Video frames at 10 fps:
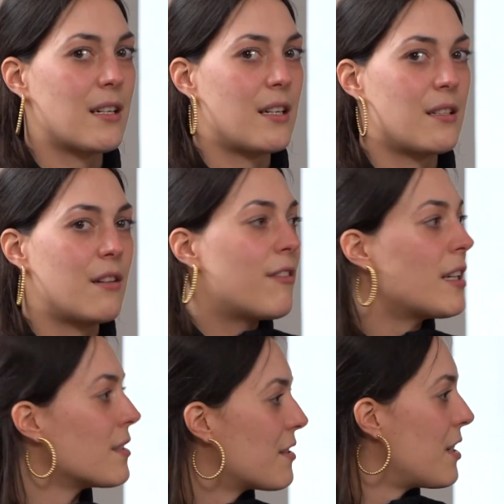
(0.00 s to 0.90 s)
an
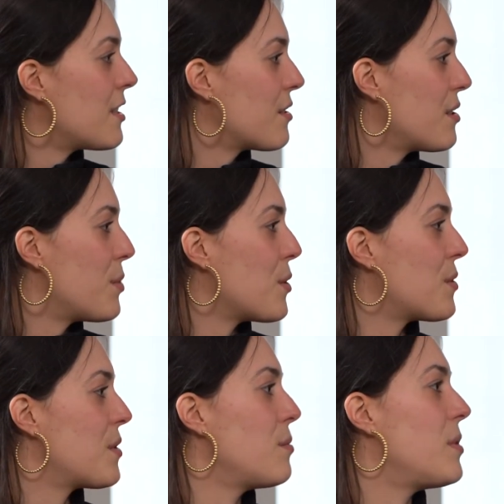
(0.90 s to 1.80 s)
event that is
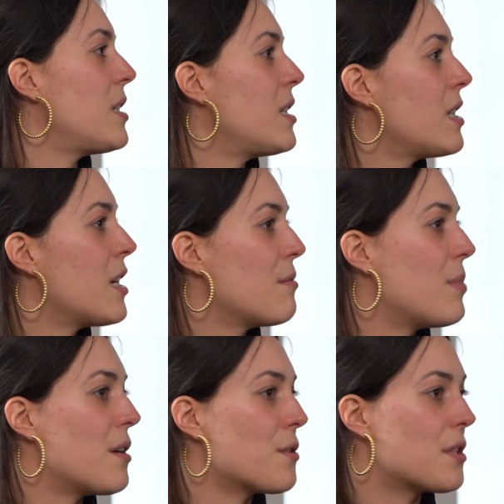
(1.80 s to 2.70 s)
supposed to be
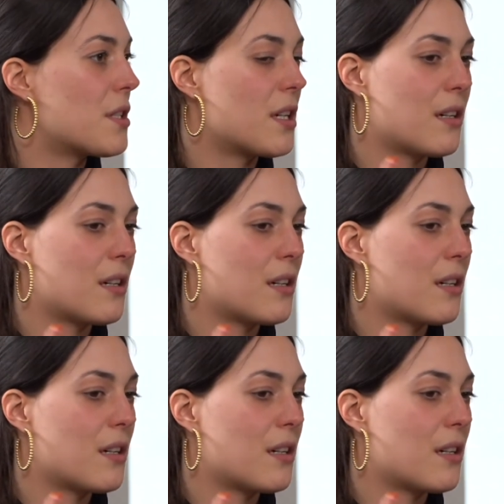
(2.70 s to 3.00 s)
about